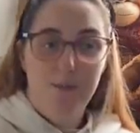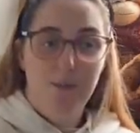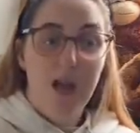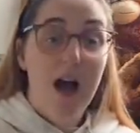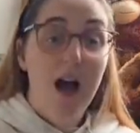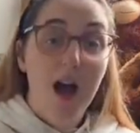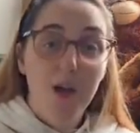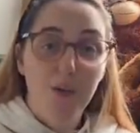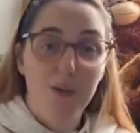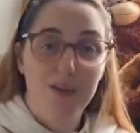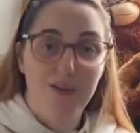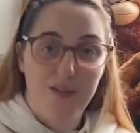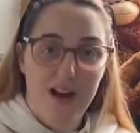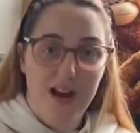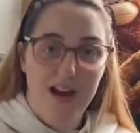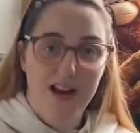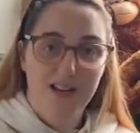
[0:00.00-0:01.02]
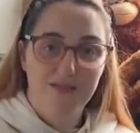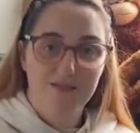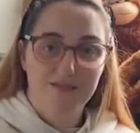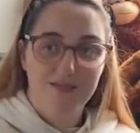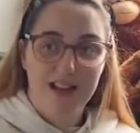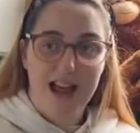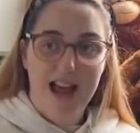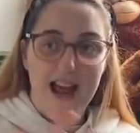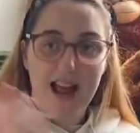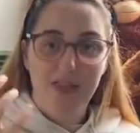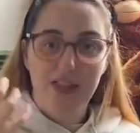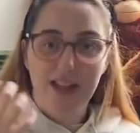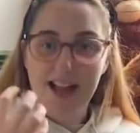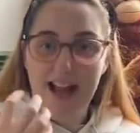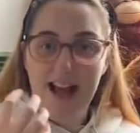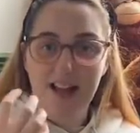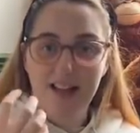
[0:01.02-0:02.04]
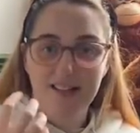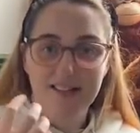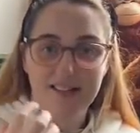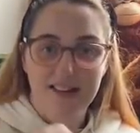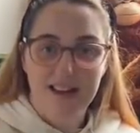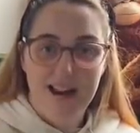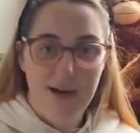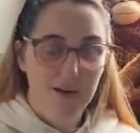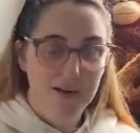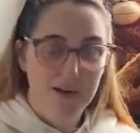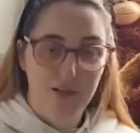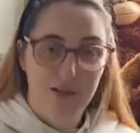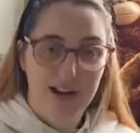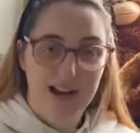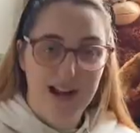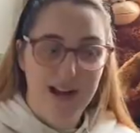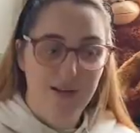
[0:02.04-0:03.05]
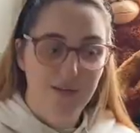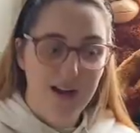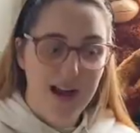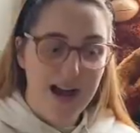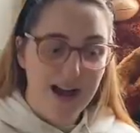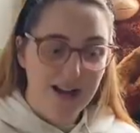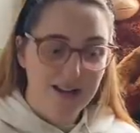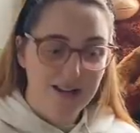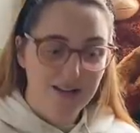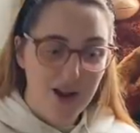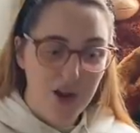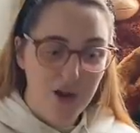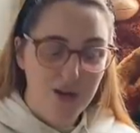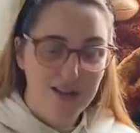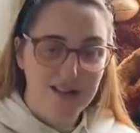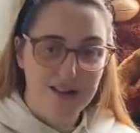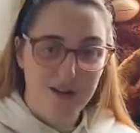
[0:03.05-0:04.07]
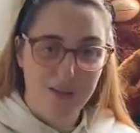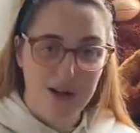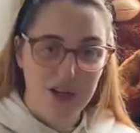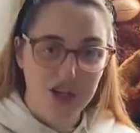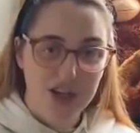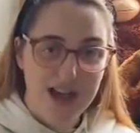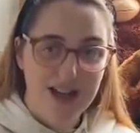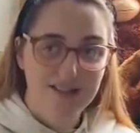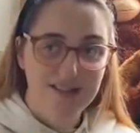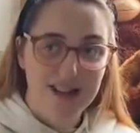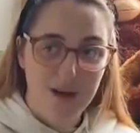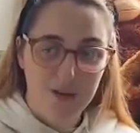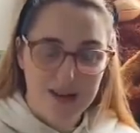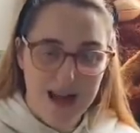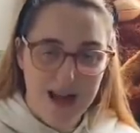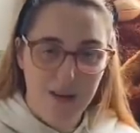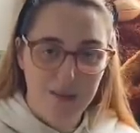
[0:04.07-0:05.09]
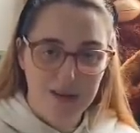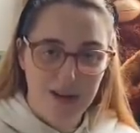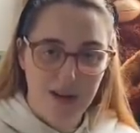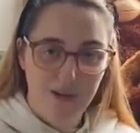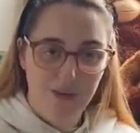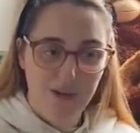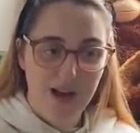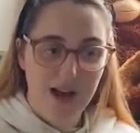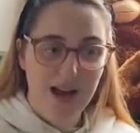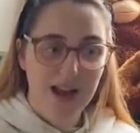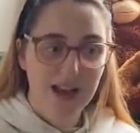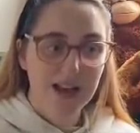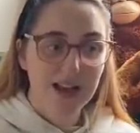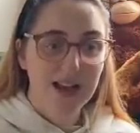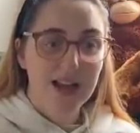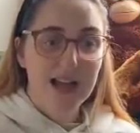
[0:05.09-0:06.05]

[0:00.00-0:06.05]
I was fine, like I had the gas and I was loving life, and I had Otis on my chest. I was absolutely fine.